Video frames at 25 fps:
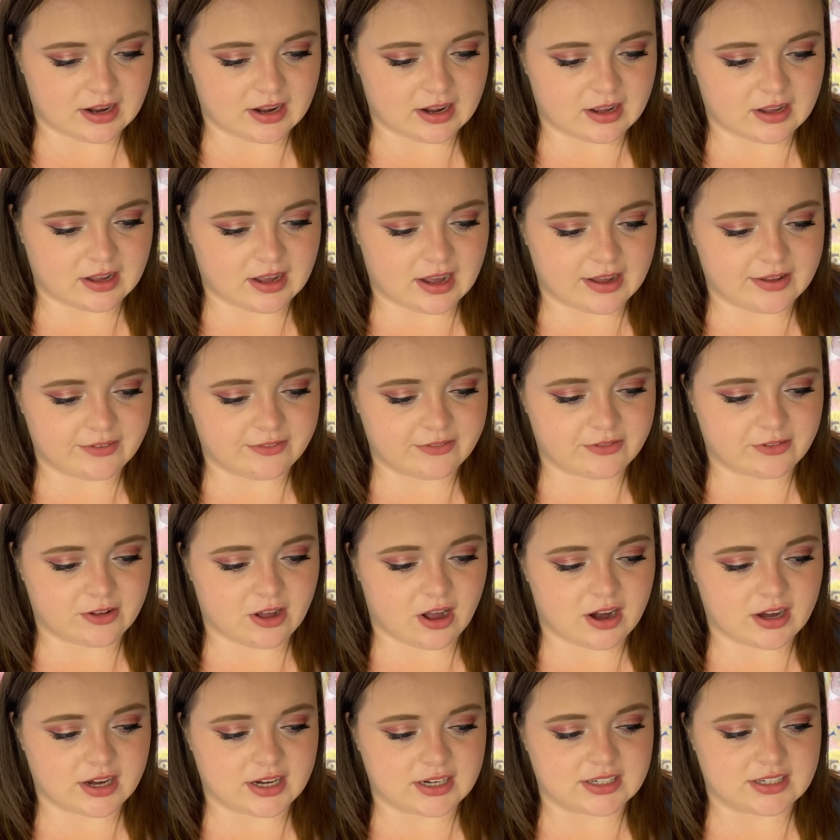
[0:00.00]
I've
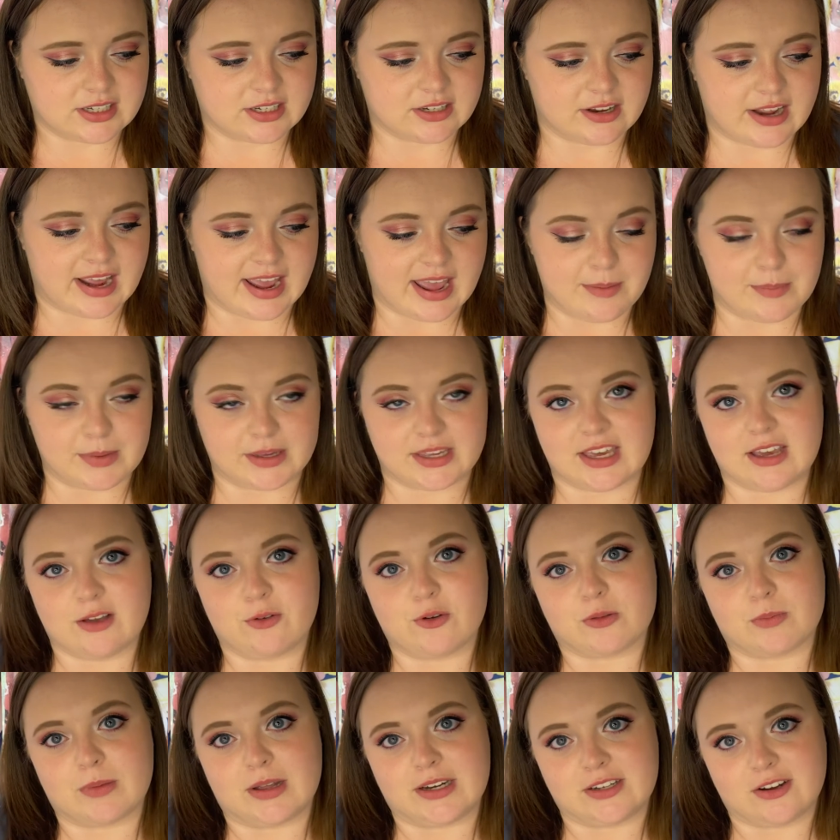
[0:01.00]
gotten into hammocking
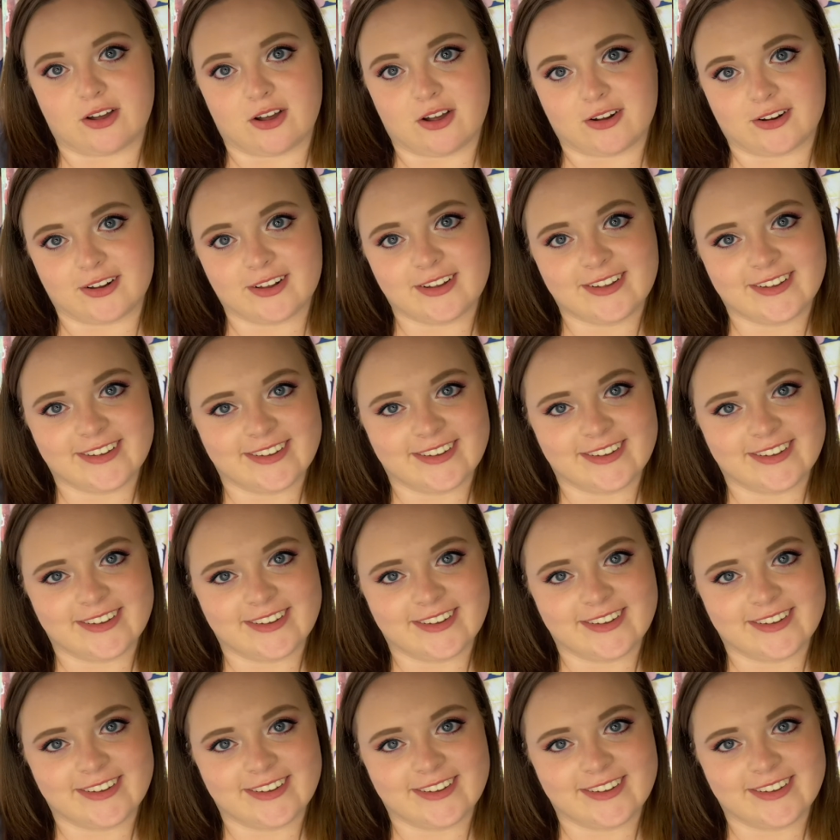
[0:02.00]
with my dog.